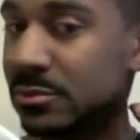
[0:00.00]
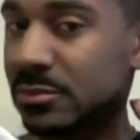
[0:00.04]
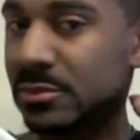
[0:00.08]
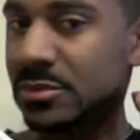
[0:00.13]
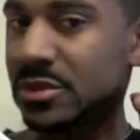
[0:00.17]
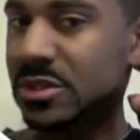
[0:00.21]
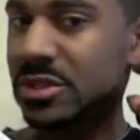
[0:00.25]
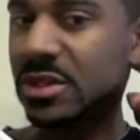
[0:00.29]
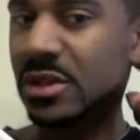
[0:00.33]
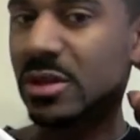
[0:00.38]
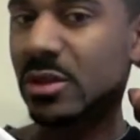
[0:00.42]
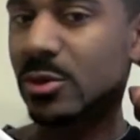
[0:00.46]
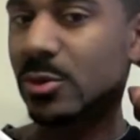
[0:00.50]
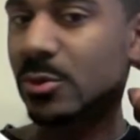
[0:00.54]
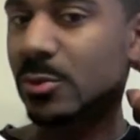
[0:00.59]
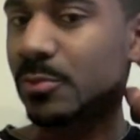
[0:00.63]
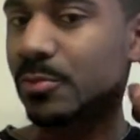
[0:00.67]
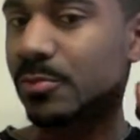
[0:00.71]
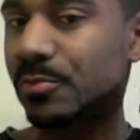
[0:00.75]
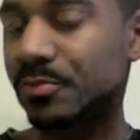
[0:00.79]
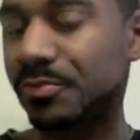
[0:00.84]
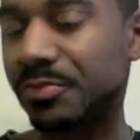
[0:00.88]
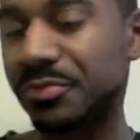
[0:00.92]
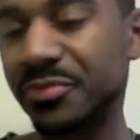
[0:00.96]

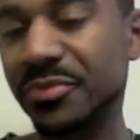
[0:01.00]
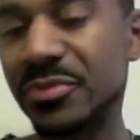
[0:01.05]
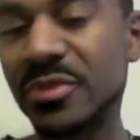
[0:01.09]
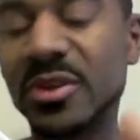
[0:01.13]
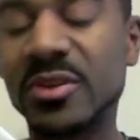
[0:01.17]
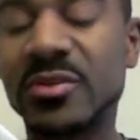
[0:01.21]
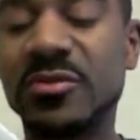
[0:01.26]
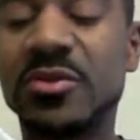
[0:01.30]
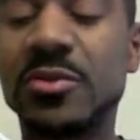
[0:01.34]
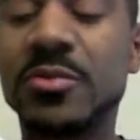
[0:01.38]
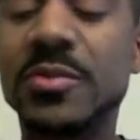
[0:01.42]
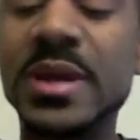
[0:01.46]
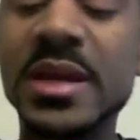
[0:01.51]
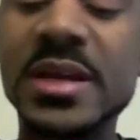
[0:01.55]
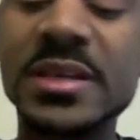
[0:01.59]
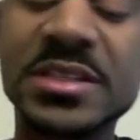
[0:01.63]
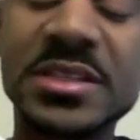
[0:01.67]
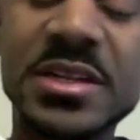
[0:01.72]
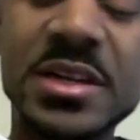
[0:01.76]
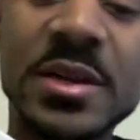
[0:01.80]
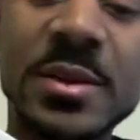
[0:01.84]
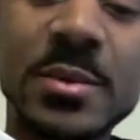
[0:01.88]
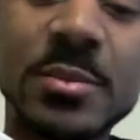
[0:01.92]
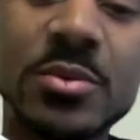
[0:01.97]
So from that
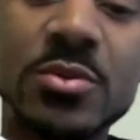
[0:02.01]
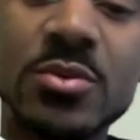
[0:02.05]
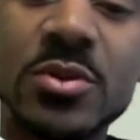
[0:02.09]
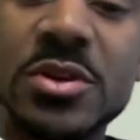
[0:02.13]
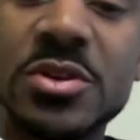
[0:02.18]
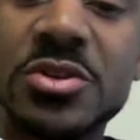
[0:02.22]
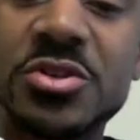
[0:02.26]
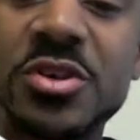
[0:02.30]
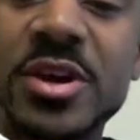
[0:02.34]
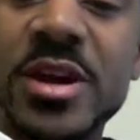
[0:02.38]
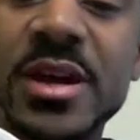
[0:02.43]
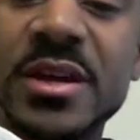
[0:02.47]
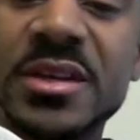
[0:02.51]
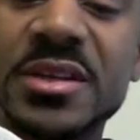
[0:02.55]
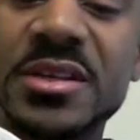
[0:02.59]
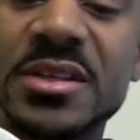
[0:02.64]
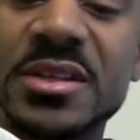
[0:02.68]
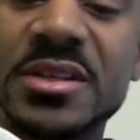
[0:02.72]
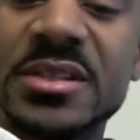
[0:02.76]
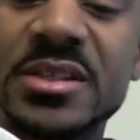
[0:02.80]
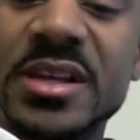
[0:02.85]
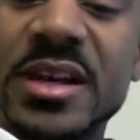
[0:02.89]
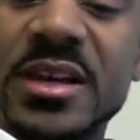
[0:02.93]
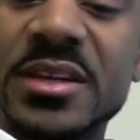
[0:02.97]
standpoint, traction
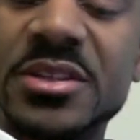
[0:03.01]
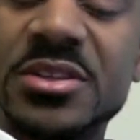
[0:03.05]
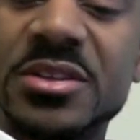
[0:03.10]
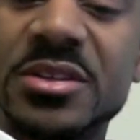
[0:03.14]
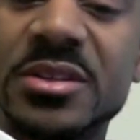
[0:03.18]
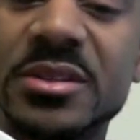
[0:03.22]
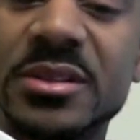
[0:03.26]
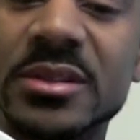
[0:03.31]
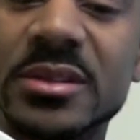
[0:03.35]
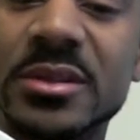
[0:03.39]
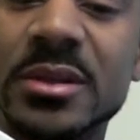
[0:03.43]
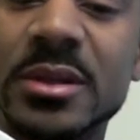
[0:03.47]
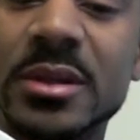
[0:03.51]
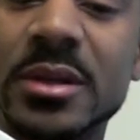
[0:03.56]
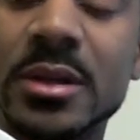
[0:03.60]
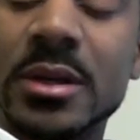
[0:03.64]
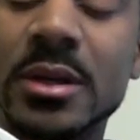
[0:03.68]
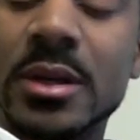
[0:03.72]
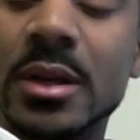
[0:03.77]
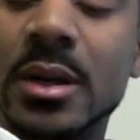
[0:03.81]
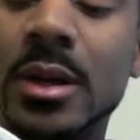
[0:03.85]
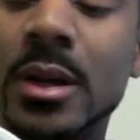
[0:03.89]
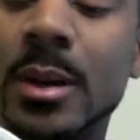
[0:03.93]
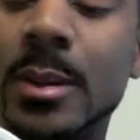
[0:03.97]
is actually
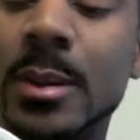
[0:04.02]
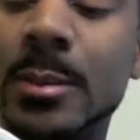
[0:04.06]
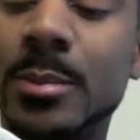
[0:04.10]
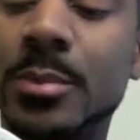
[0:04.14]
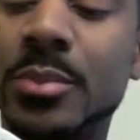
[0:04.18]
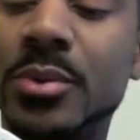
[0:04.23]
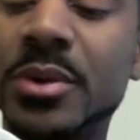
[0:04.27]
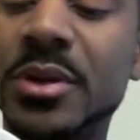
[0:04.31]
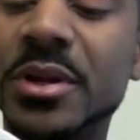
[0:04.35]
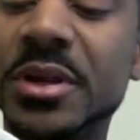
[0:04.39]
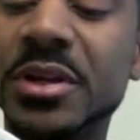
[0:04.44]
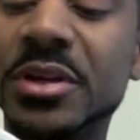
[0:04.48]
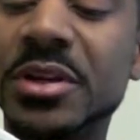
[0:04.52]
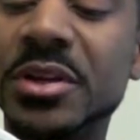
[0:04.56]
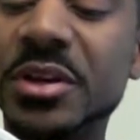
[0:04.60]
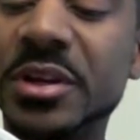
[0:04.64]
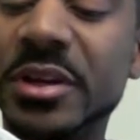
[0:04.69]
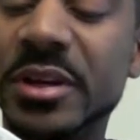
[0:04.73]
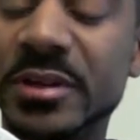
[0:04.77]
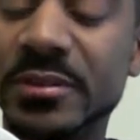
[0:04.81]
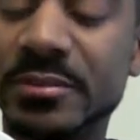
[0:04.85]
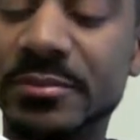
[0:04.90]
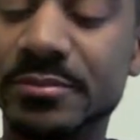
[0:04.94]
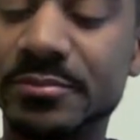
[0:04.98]
pretty
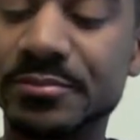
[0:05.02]
good.